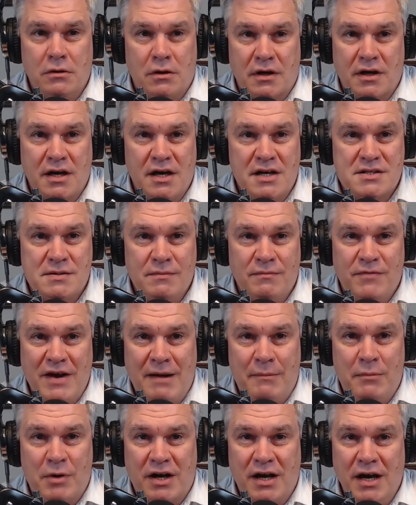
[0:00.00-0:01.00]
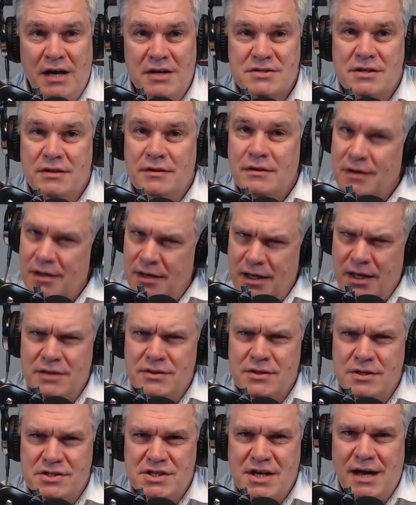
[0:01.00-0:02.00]
or custom fabrication, they're going to
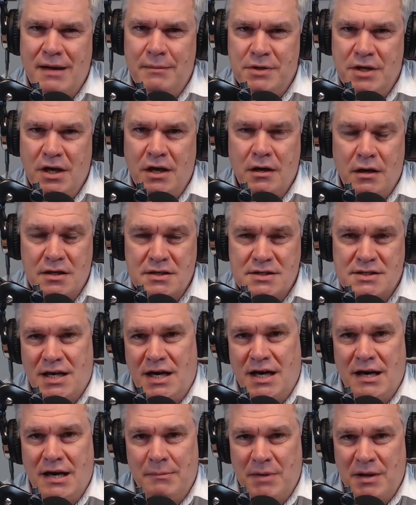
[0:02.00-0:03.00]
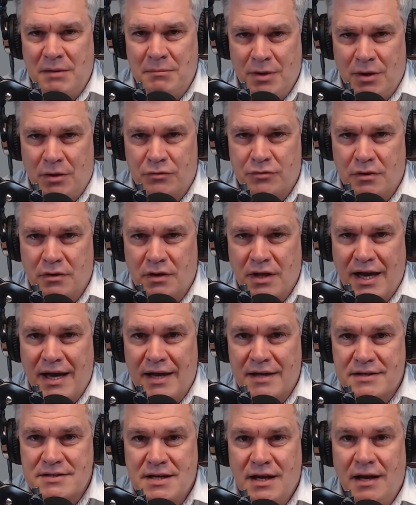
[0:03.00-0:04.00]
get the job done on time and built to
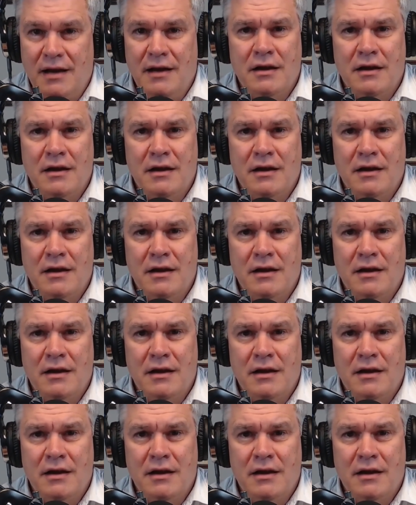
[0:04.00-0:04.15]
last.